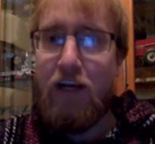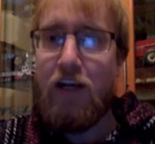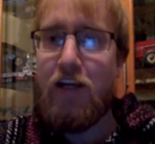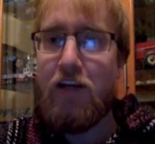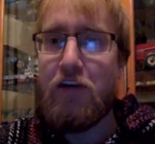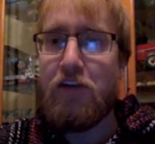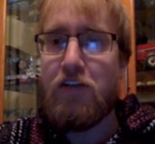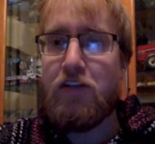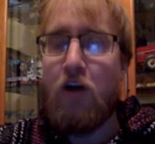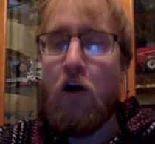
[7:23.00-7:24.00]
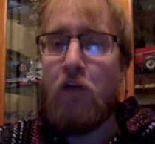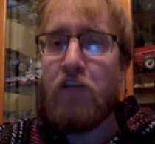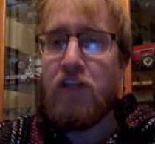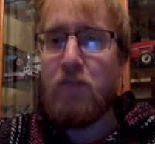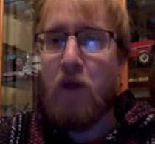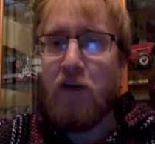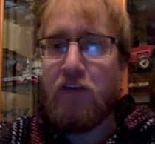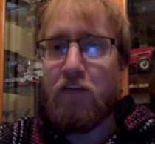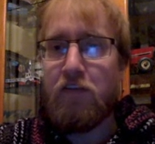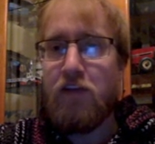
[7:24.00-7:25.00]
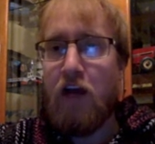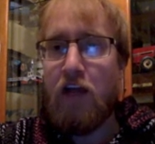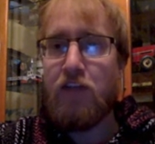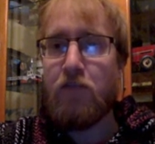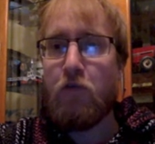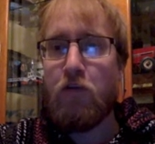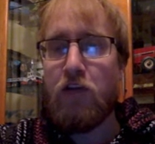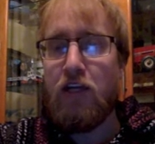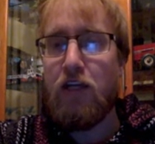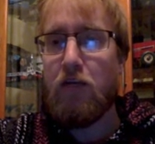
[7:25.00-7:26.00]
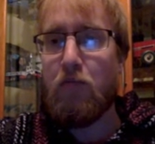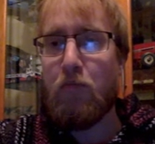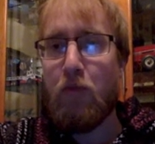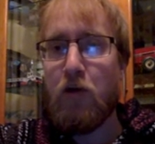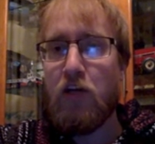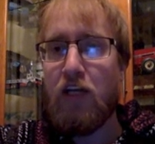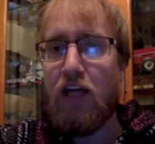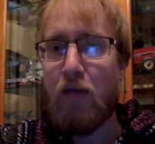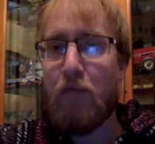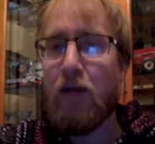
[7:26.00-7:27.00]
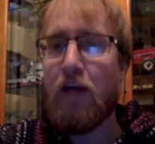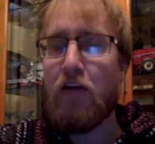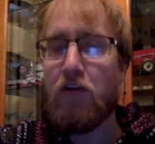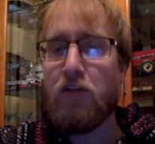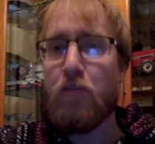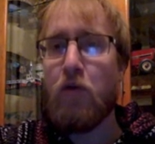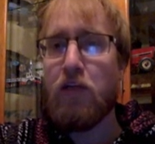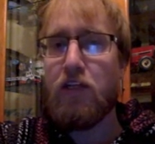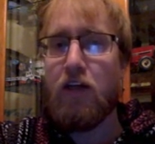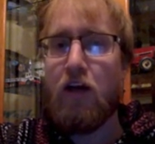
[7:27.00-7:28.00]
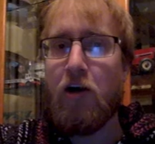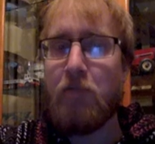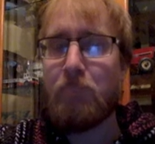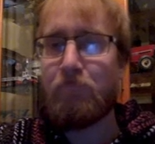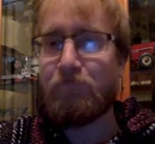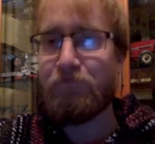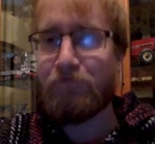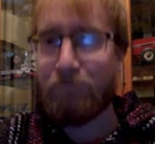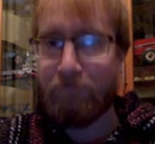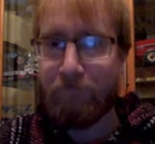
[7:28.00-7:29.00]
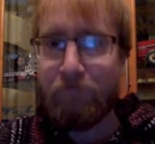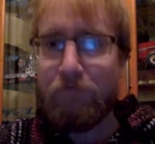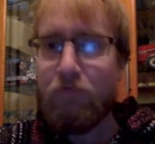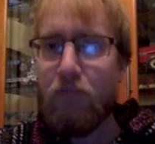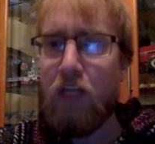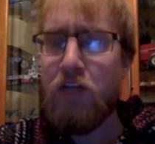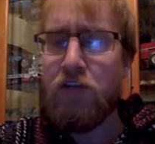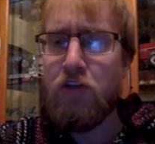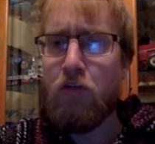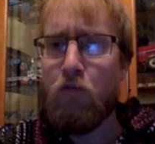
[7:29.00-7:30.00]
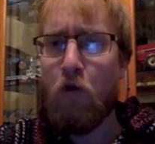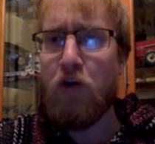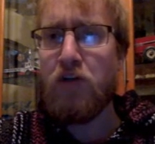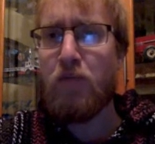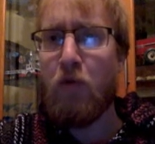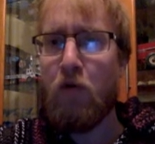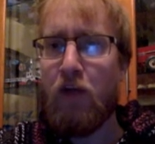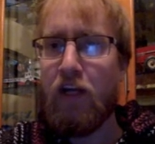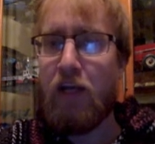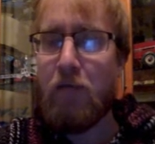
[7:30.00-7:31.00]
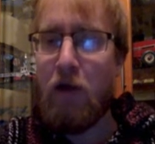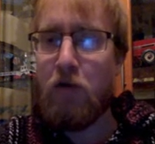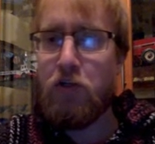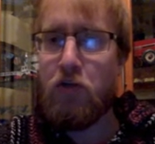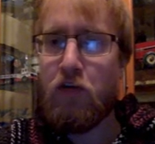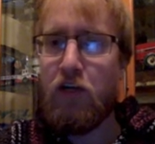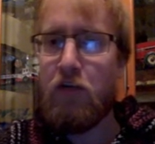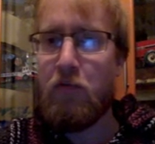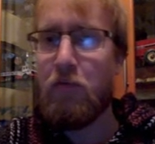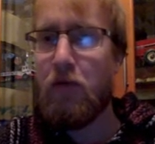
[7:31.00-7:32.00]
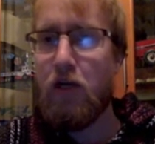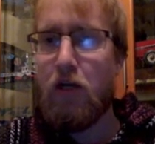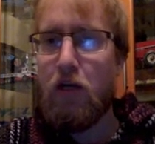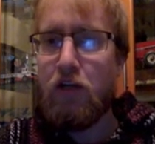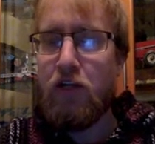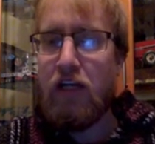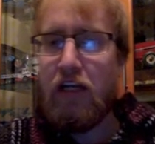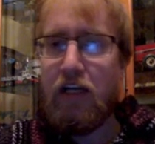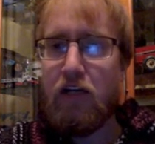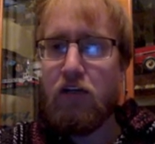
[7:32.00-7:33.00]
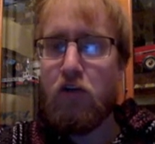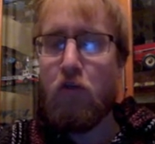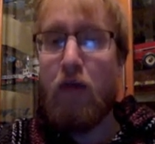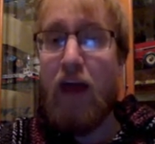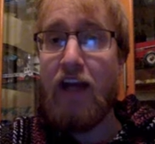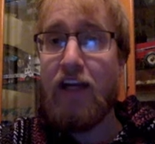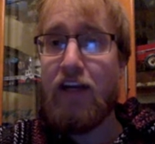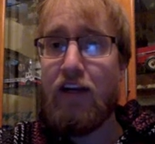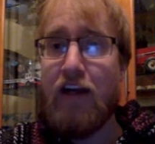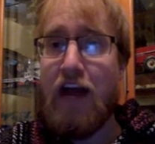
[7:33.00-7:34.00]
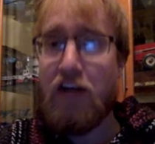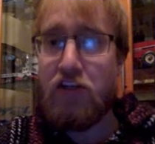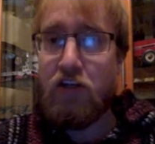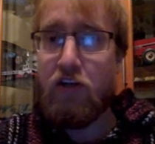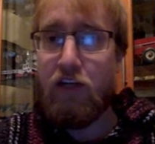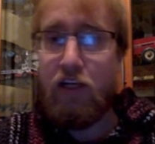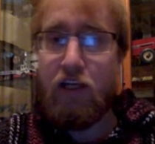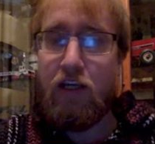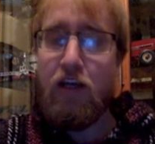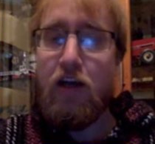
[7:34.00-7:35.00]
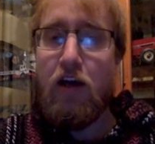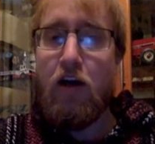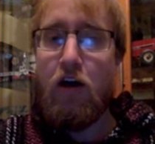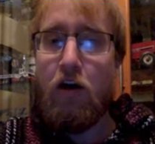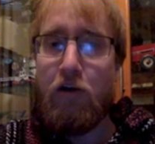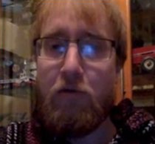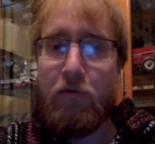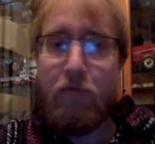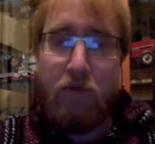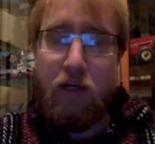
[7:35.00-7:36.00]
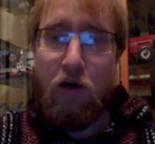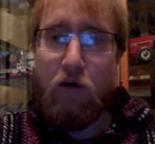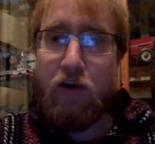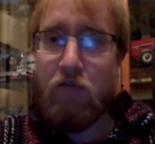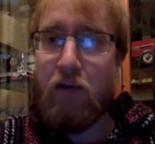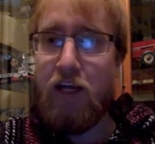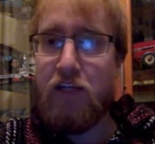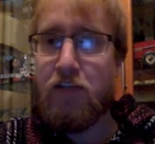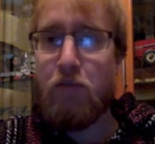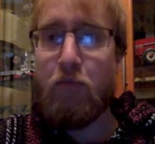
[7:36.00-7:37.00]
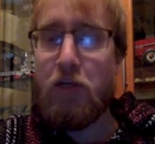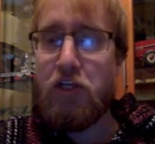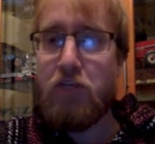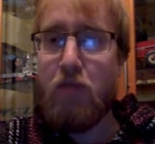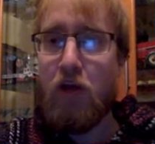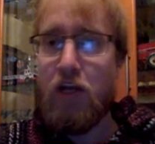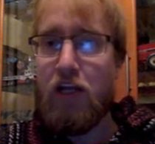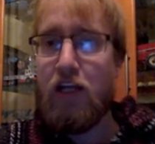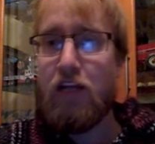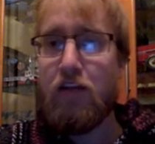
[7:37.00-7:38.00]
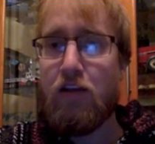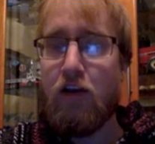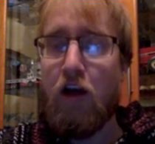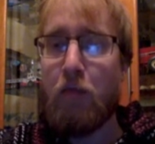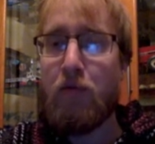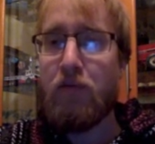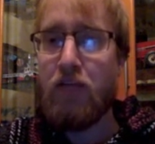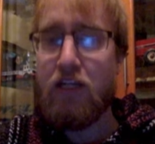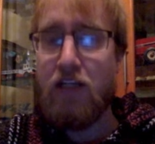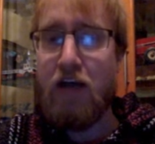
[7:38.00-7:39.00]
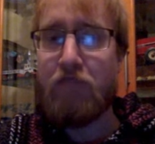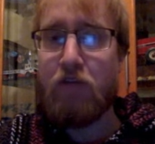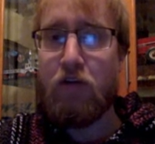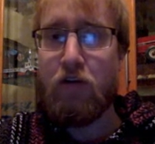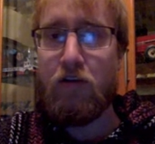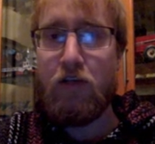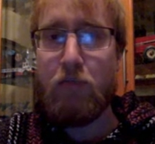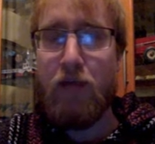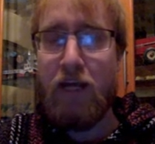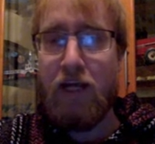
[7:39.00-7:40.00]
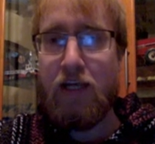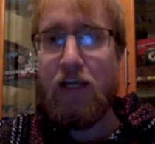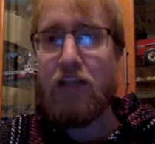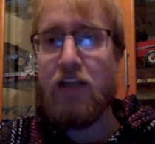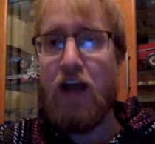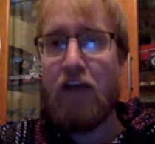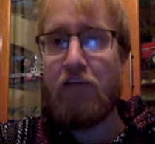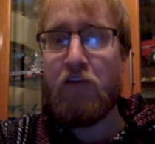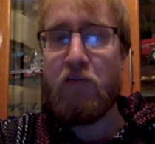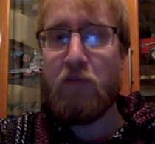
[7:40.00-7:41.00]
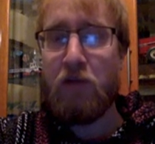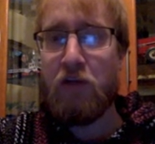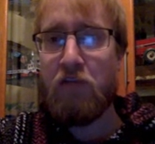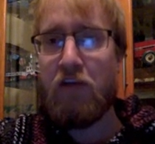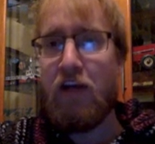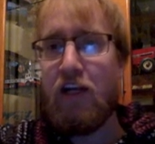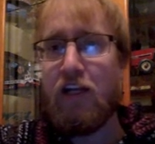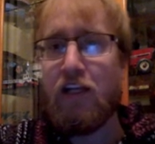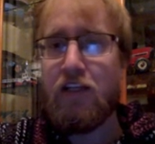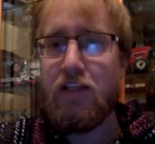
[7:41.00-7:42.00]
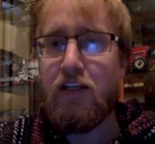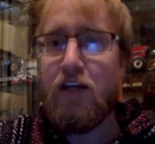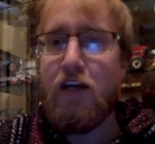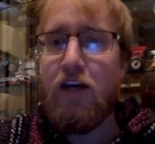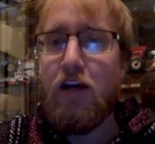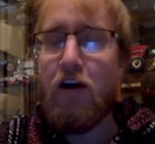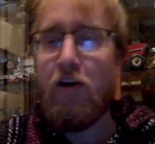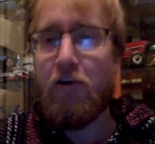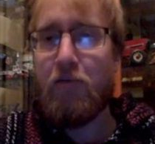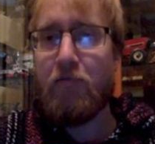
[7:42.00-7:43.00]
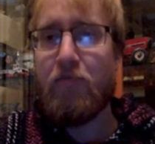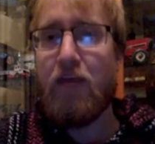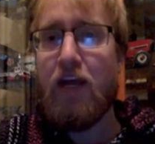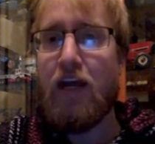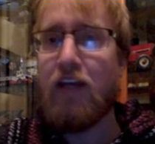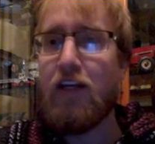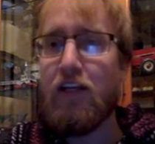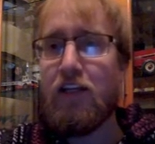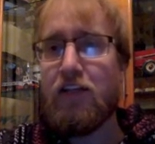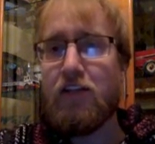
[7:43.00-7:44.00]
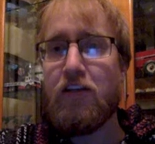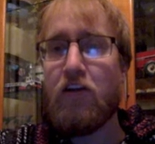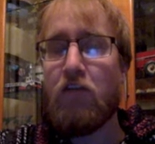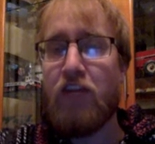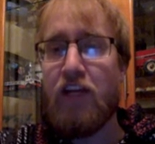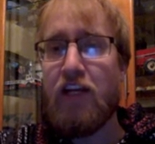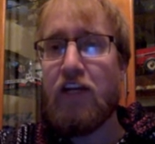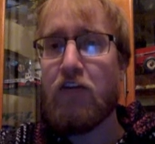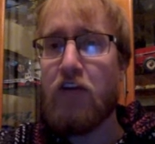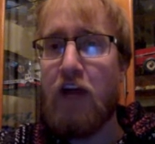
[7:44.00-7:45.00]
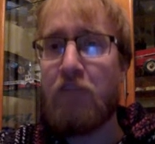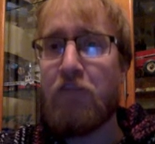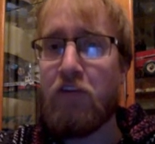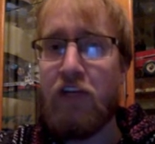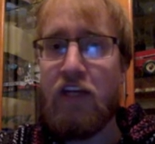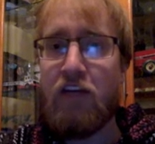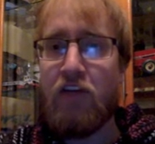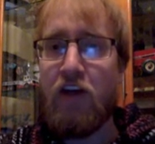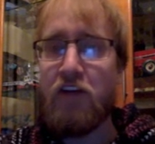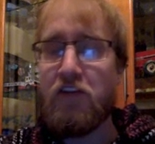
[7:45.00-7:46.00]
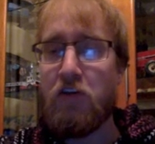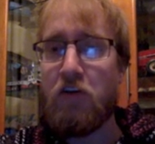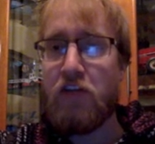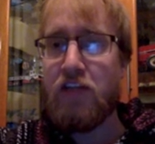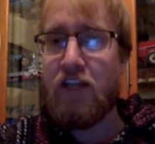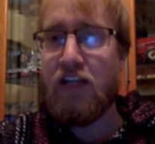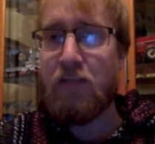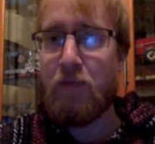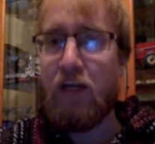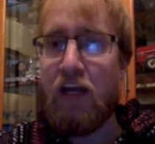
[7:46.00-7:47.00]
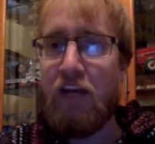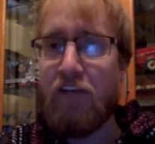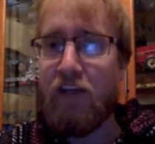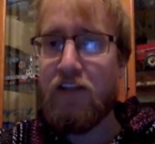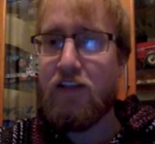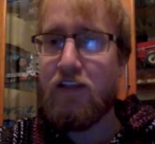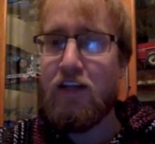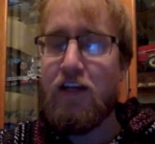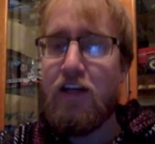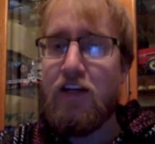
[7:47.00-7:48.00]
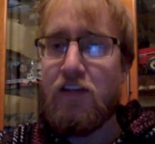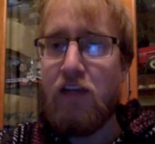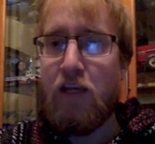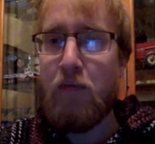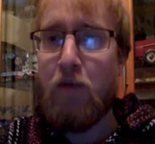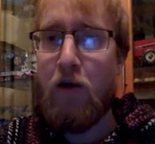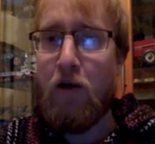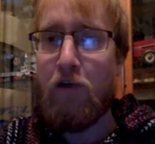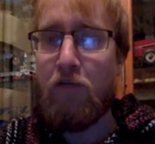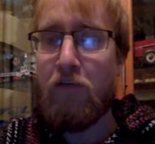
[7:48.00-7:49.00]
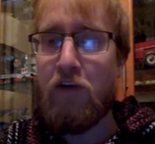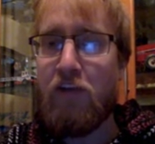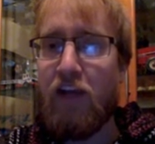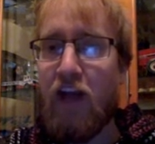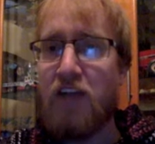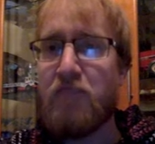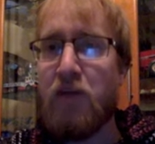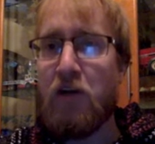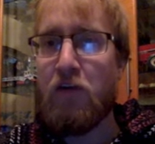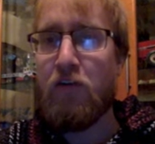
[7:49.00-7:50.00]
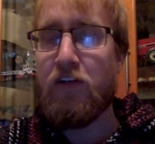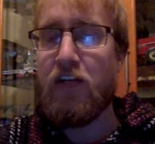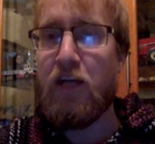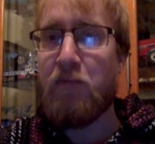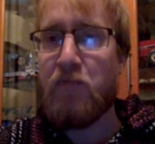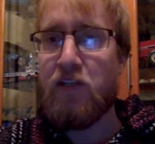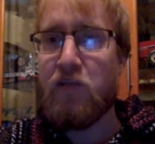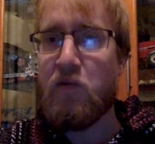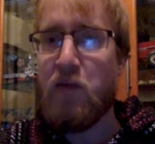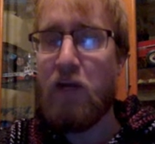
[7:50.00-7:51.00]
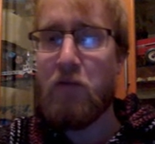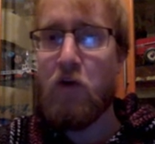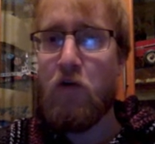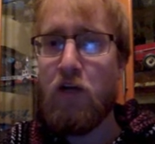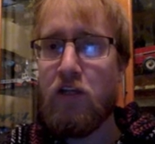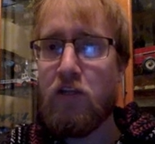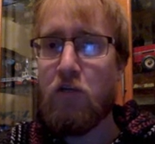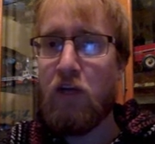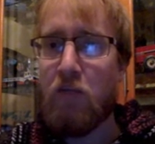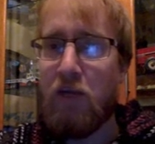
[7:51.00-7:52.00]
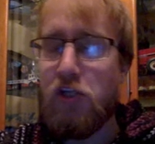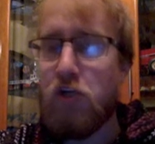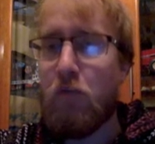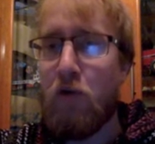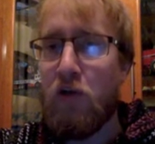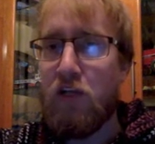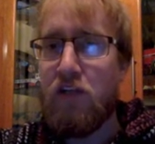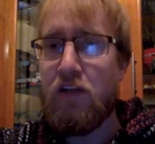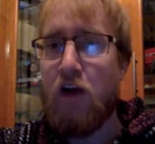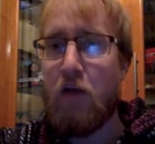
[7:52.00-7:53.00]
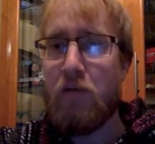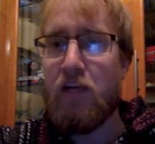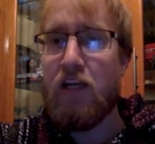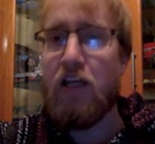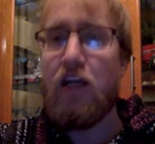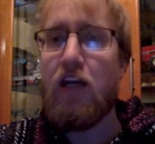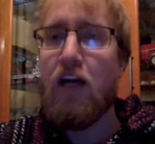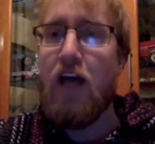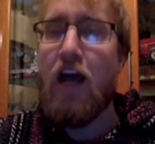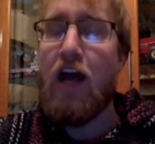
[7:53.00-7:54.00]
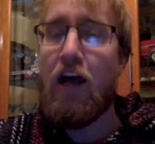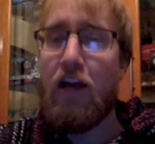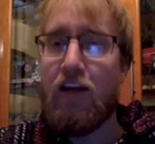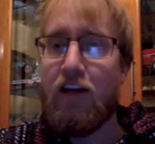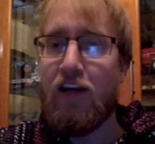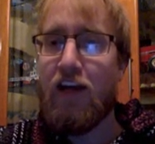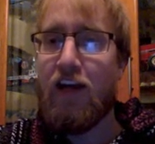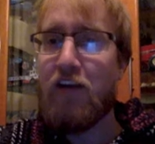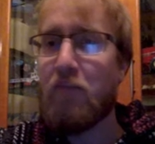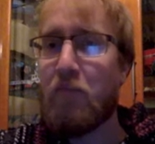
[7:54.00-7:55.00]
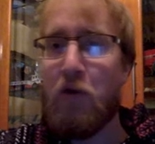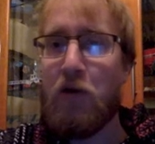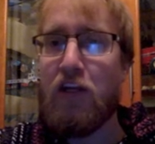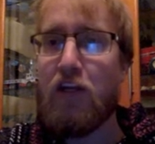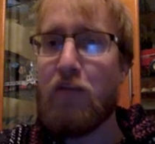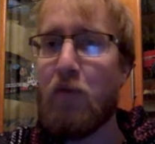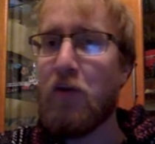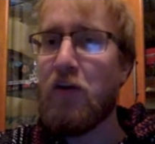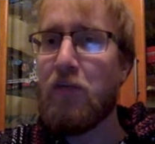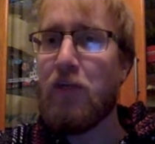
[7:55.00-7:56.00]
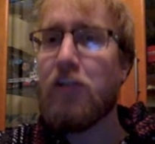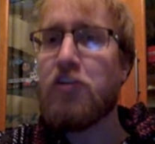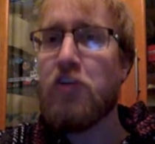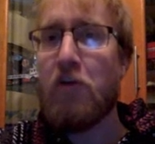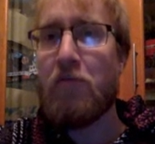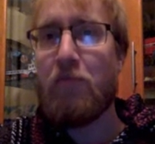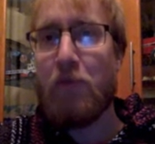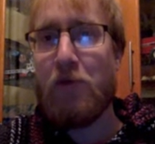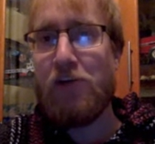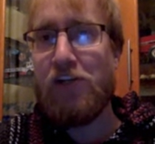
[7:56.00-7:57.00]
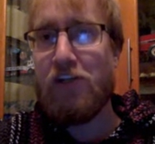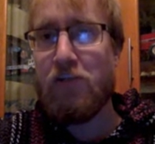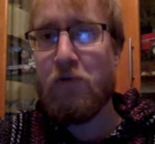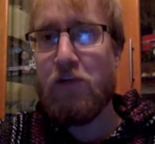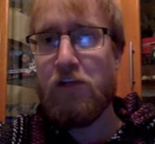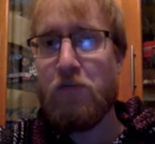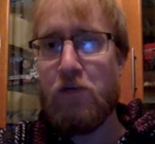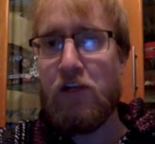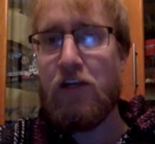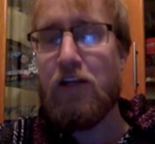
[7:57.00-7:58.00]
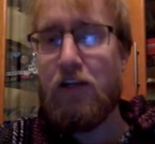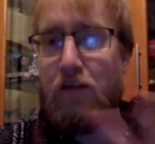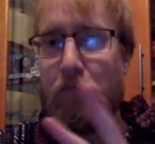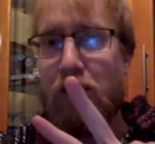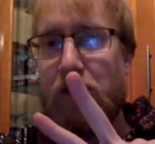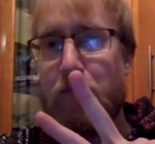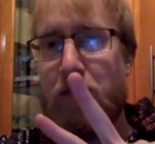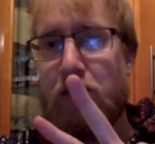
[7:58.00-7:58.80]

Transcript: you know, it's all these positive signs for the Bernie campaign are just pointing up. There's a new Reuters poll that came out showing him leading Joe Biden nationally. Um, you know, he raised a bunch of money the couple of days after the debate. He has high favorability ratings, um, and he's you know leading or tied for the lead in a lot of these early states. But again, let's Let's keep our foot on the gas pedal and keep this momentum going so we can make sure Bernie's the nominee. And again, Bernie, Bernie beats Trump, Bernie 2020. Peace, peace,